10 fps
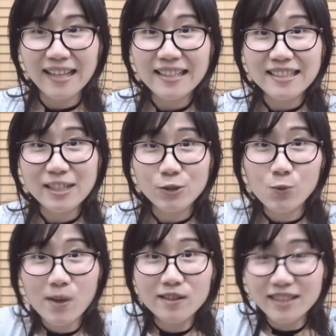get a chance to
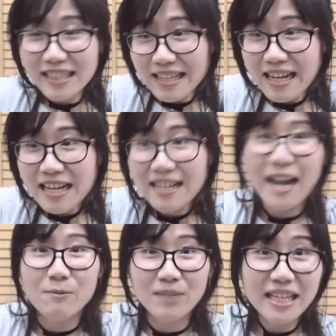wear Lolita,
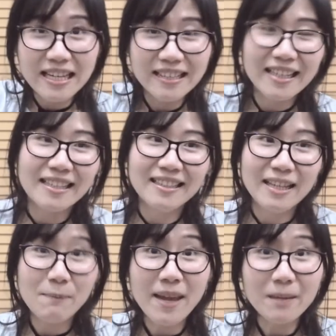I'm in. And
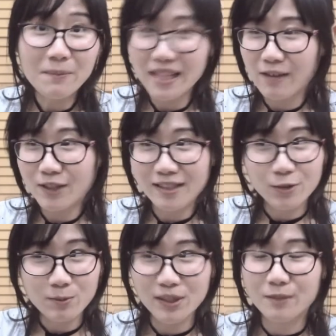they picked me. I was
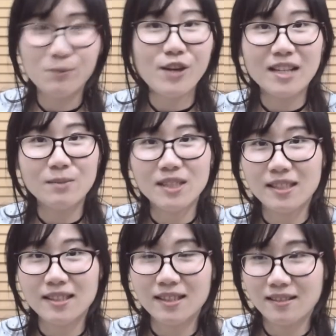super surprised
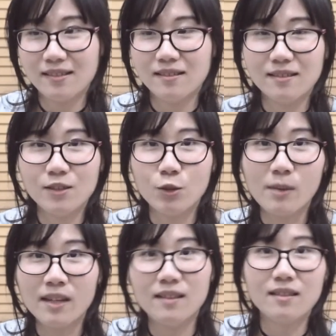because, you know,
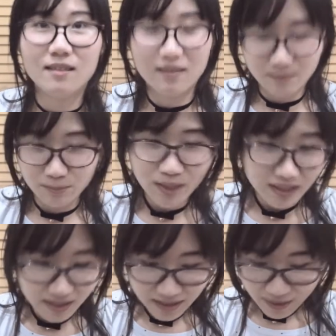my
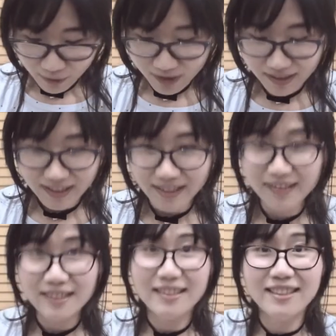body, and it was like,
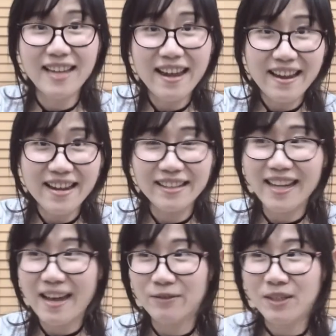yay,
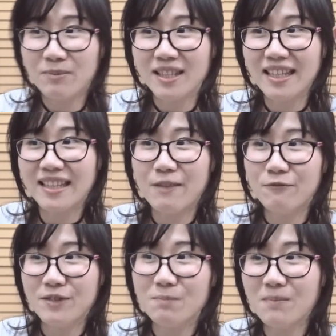they have something that
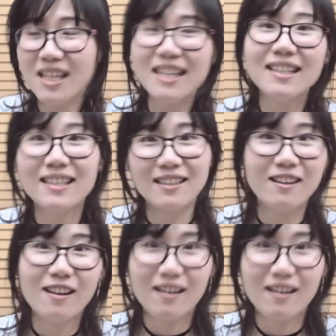can fit me,